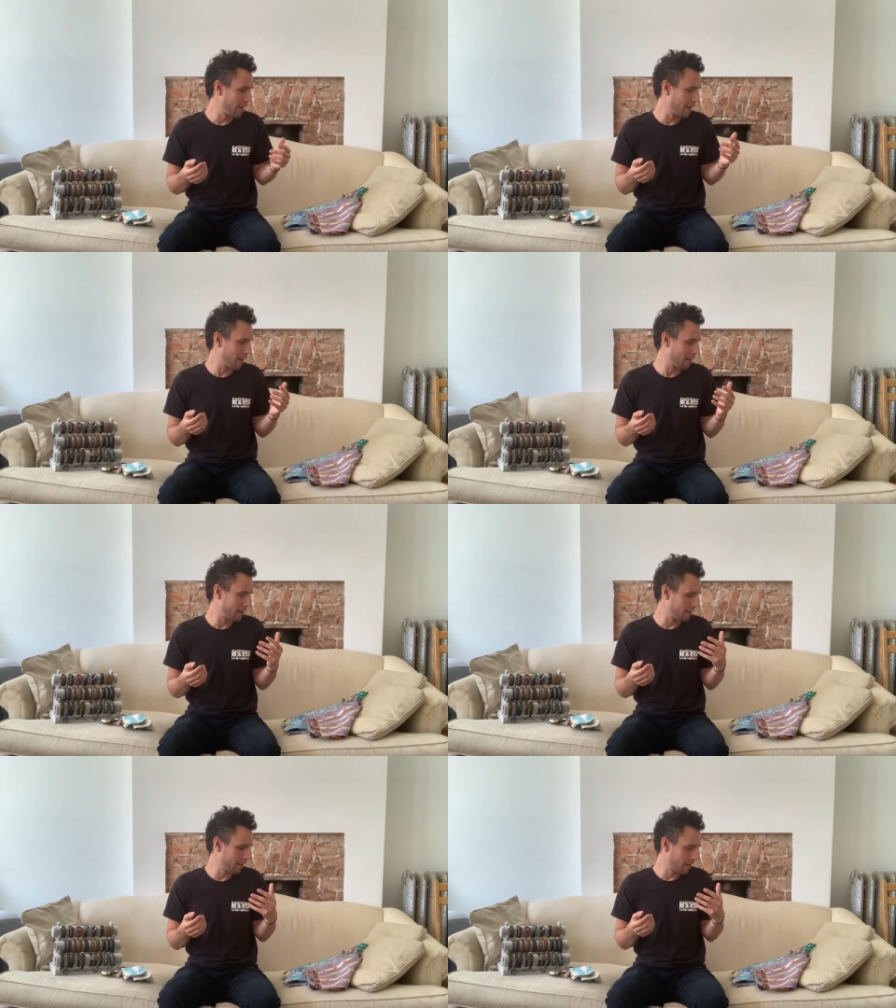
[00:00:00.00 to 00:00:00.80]

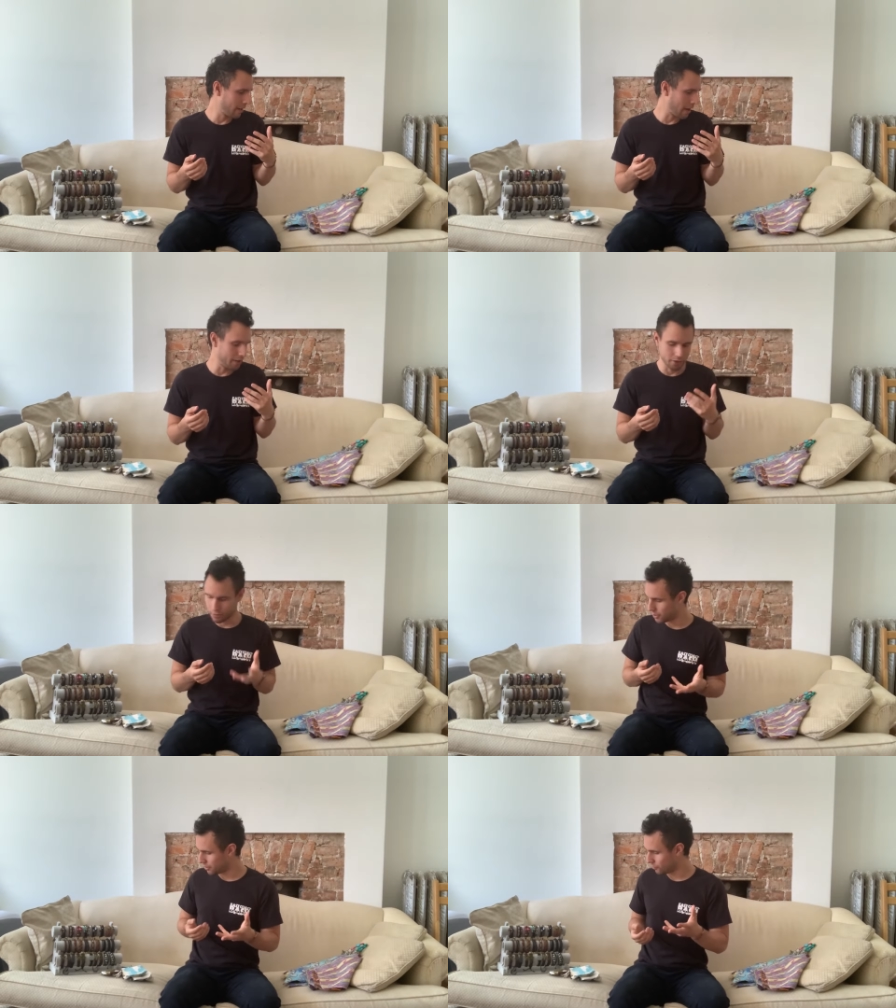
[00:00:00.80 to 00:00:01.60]
And I
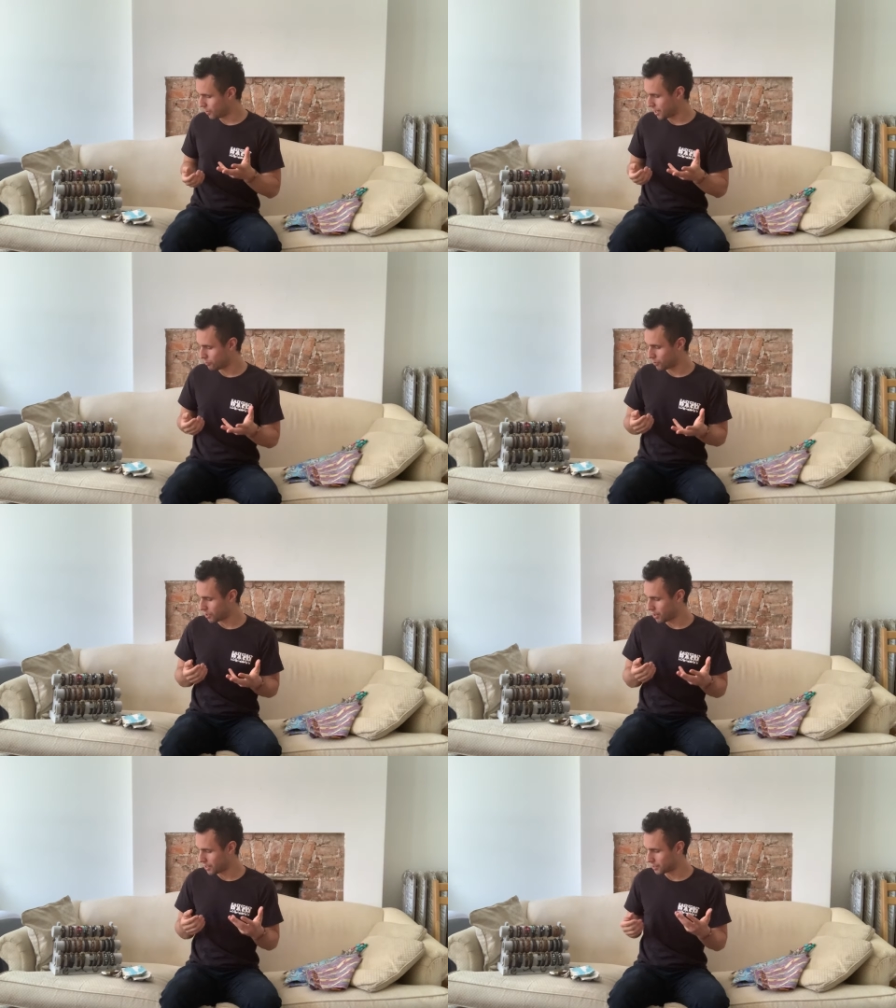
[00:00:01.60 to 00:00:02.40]
do it in a way
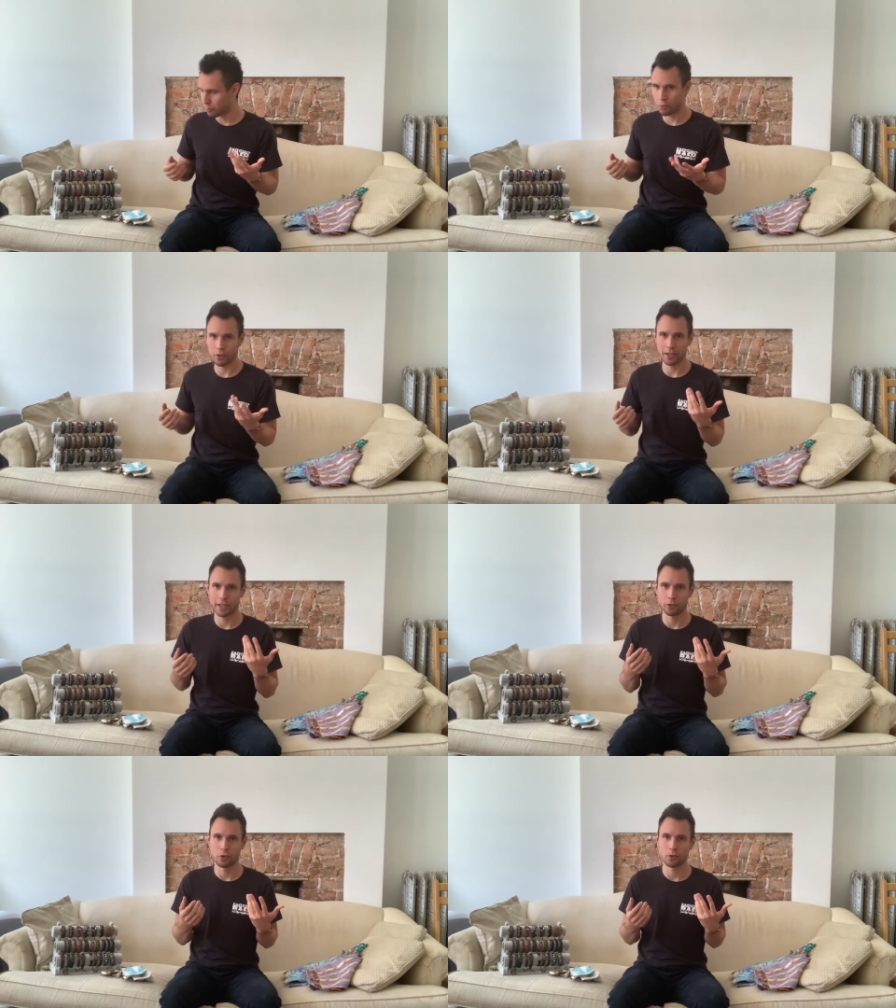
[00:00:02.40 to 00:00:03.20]
where I support
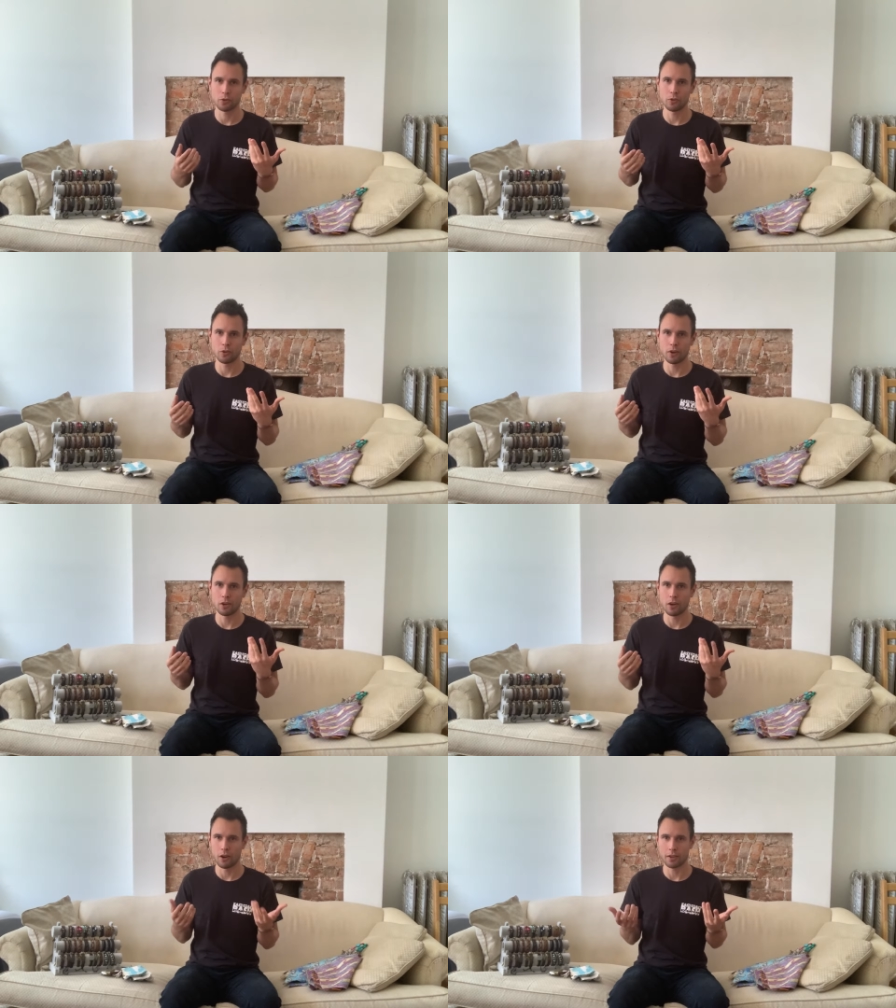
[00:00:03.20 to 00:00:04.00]
like
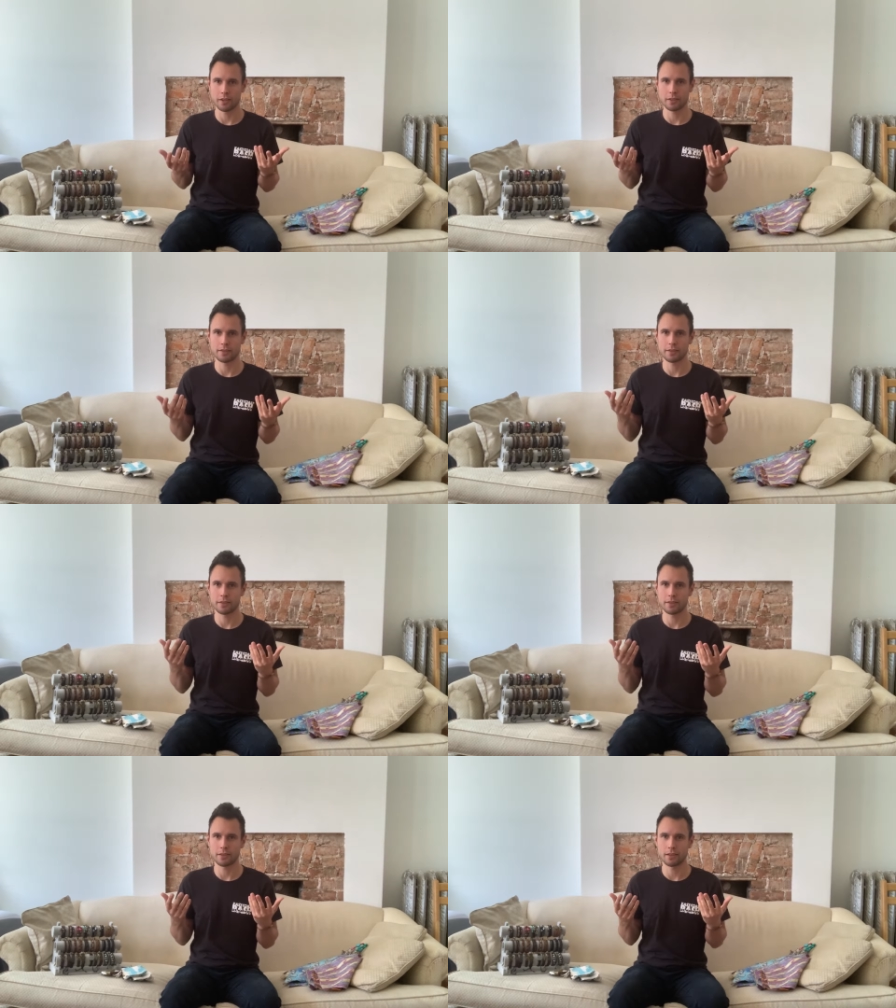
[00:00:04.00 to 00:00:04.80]
local
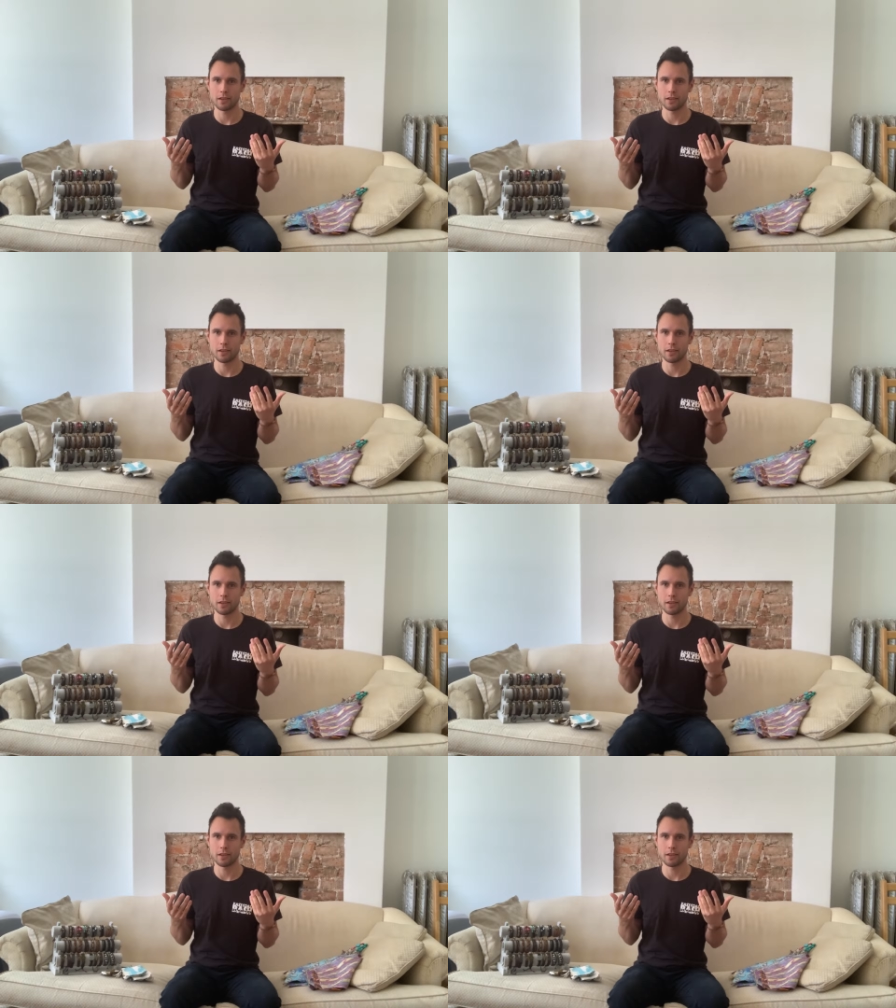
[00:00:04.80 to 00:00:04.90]
artists.